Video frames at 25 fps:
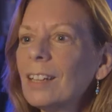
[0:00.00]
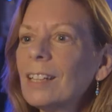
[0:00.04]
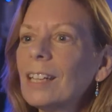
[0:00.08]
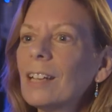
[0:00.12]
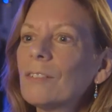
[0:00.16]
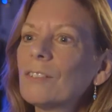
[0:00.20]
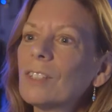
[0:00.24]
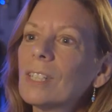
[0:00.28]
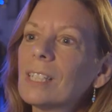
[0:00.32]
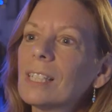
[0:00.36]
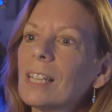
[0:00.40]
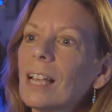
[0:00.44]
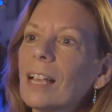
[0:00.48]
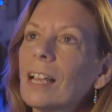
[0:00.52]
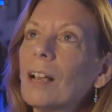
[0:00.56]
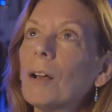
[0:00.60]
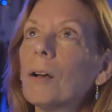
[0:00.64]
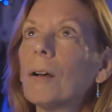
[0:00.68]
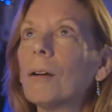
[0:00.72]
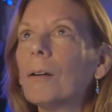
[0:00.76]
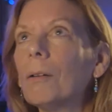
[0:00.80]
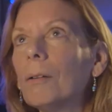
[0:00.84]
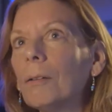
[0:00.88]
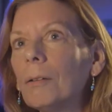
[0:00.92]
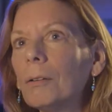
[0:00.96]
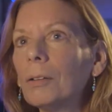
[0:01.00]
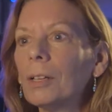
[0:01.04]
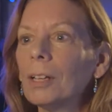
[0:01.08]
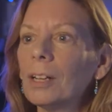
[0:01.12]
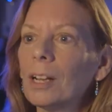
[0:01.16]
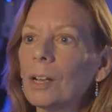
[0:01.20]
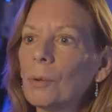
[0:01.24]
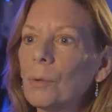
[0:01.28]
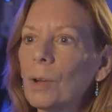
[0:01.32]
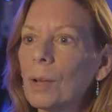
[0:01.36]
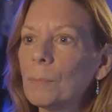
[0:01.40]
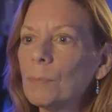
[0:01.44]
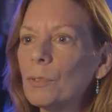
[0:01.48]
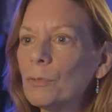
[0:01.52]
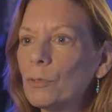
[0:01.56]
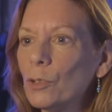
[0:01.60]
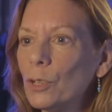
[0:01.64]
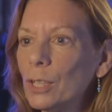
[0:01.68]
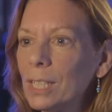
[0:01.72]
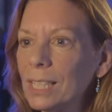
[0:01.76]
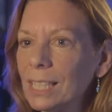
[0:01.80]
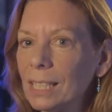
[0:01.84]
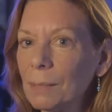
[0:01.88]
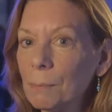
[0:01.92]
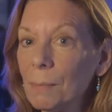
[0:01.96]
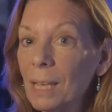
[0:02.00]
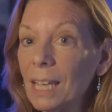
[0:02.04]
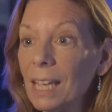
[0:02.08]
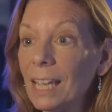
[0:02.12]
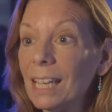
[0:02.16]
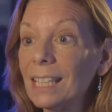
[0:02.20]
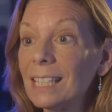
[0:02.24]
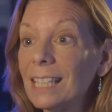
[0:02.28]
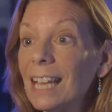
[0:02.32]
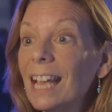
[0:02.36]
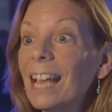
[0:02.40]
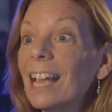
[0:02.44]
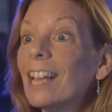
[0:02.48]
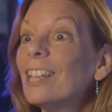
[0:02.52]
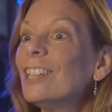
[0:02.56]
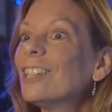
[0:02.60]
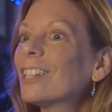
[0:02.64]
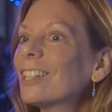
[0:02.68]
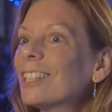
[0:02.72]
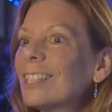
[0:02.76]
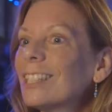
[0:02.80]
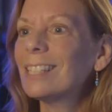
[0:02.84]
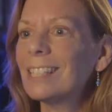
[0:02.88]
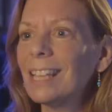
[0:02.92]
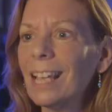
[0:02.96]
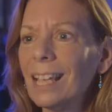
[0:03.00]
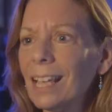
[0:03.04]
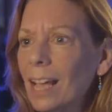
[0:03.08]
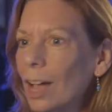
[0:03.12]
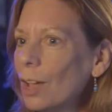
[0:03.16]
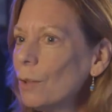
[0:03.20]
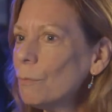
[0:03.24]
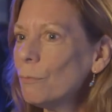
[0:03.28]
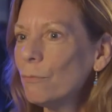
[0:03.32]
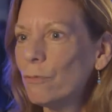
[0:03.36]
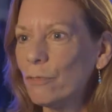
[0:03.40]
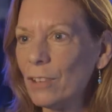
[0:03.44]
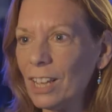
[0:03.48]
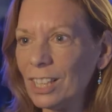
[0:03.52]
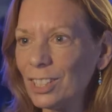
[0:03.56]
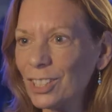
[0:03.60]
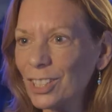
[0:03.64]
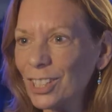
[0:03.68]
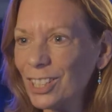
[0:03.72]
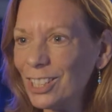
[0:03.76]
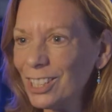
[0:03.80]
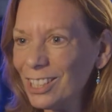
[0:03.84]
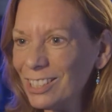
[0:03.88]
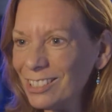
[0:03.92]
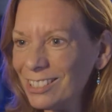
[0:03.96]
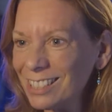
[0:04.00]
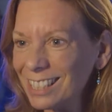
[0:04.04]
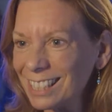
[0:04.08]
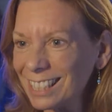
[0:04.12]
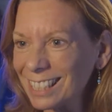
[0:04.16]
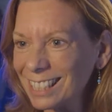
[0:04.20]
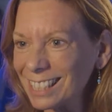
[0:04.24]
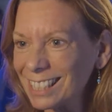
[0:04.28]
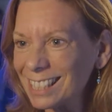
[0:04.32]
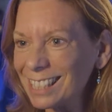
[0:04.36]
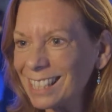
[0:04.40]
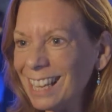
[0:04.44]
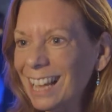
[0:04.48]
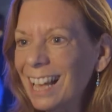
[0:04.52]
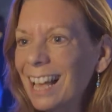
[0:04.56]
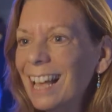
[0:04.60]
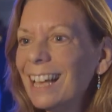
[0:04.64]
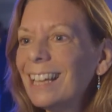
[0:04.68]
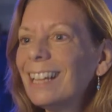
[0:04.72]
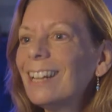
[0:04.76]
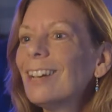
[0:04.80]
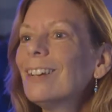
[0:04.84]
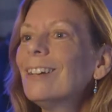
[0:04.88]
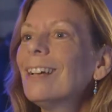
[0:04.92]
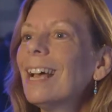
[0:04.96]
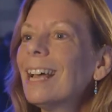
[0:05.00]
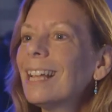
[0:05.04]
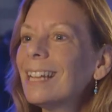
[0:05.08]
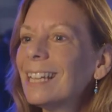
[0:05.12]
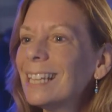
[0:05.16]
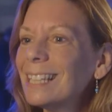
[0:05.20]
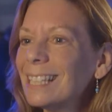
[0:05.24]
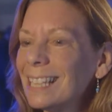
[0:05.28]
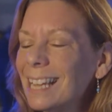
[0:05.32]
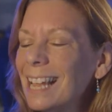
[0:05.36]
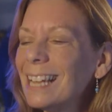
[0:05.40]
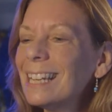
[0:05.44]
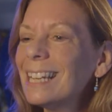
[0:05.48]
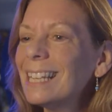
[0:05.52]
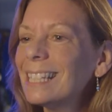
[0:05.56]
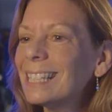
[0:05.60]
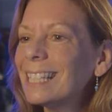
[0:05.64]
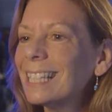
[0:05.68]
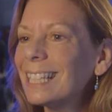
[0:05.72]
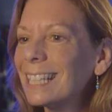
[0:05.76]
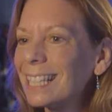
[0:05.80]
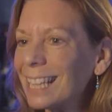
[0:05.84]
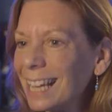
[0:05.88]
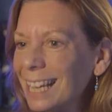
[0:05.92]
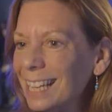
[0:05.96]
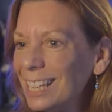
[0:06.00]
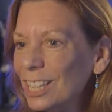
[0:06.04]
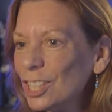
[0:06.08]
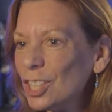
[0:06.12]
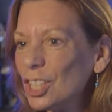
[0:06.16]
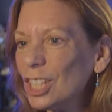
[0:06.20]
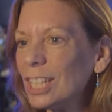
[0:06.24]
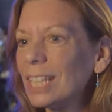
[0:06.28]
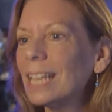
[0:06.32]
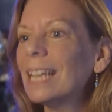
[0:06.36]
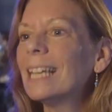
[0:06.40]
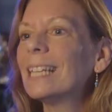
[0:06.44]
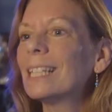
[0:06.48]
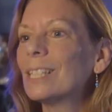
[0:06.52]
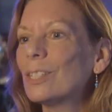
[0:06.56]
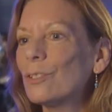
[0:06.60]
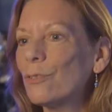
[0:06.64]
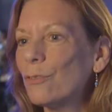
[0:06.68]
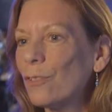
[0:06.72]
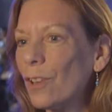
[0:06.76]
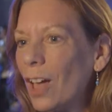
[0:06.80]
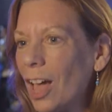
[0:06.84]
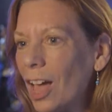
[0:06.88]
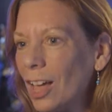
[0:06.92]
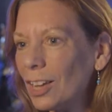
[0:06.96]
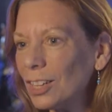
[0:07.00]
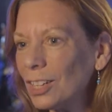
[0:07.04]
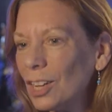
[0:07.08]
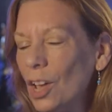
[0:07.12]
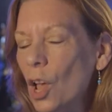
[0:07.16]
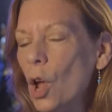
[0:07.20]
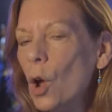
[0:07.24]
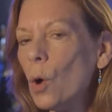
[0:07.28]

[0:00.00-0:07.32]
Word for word: don't have to say, oh, you know, I'm avoiding meat. You say, I'm veg curious, you know, and, it, and it's engaging, it's fun.